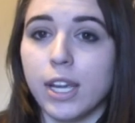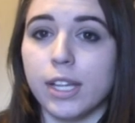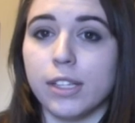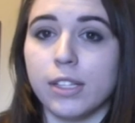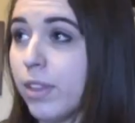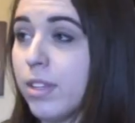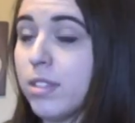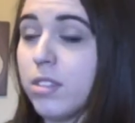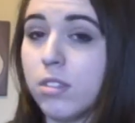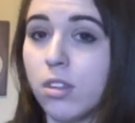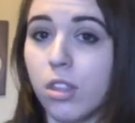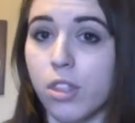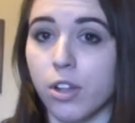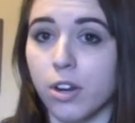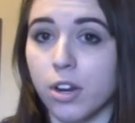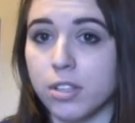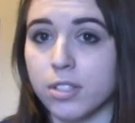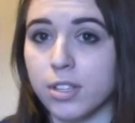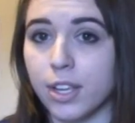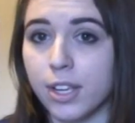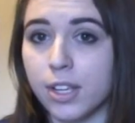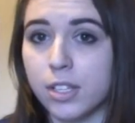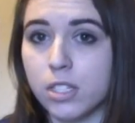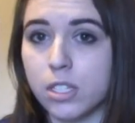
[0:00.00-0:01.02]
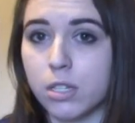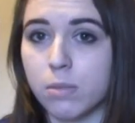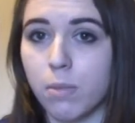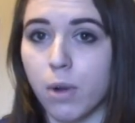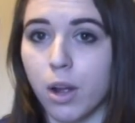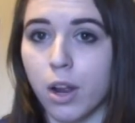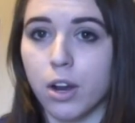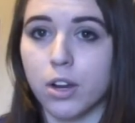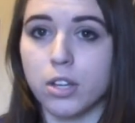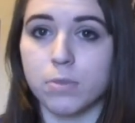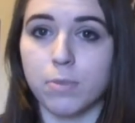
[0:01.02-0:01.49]
I listen to 30 Seconds to
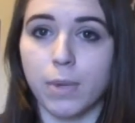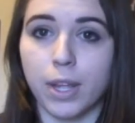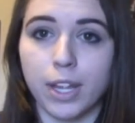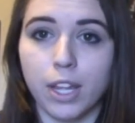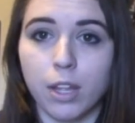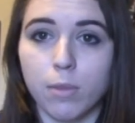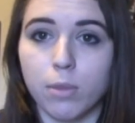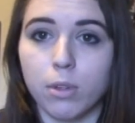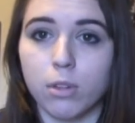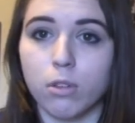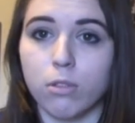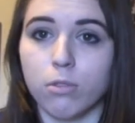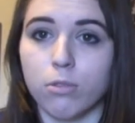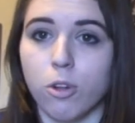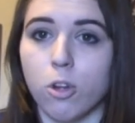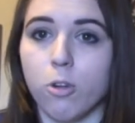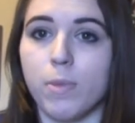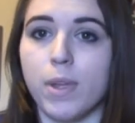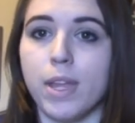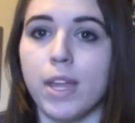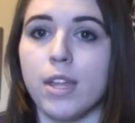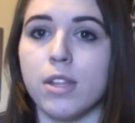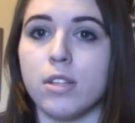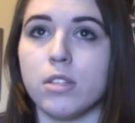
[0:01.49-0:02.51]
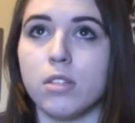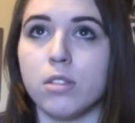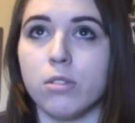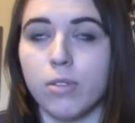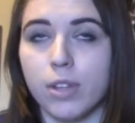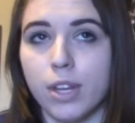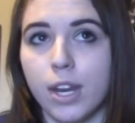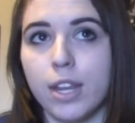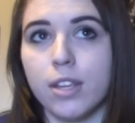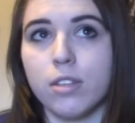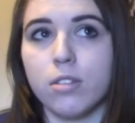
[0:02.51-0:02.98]
Mars, My Chemical Romance,
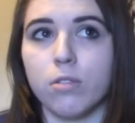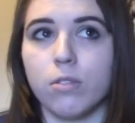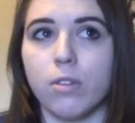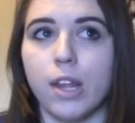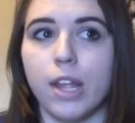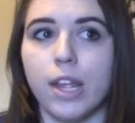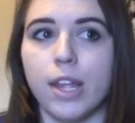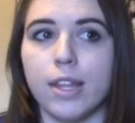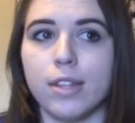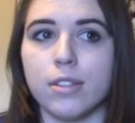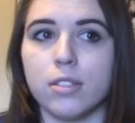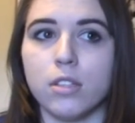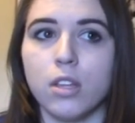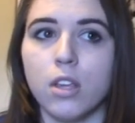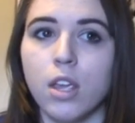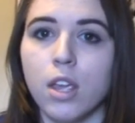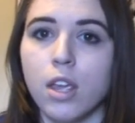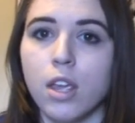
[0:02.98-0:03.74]
3 Days Grace,